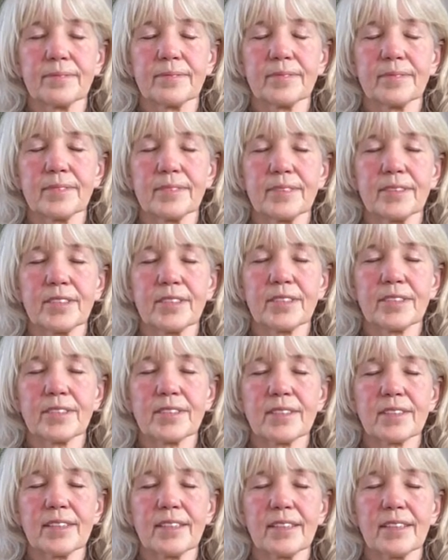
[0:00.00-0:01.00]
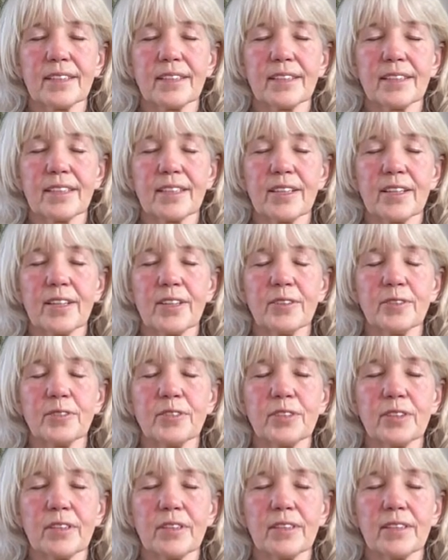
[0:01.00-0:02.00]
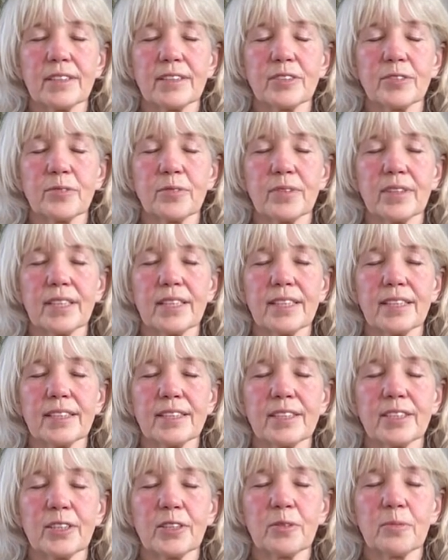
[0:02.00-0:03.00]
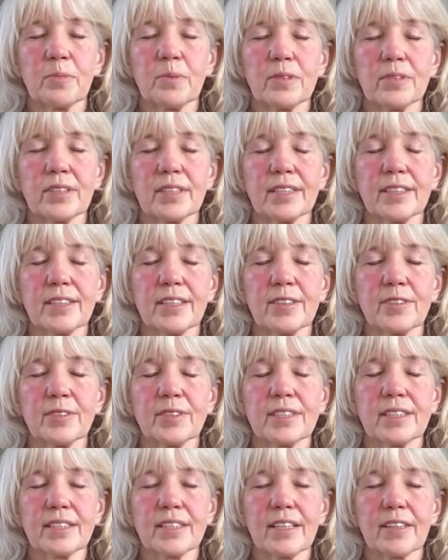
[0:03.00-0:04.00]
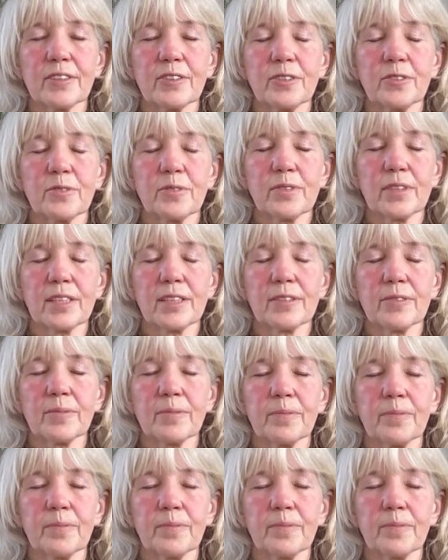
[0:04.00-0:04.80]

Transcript: And just close your eyes, feel into your body, notice how you feel.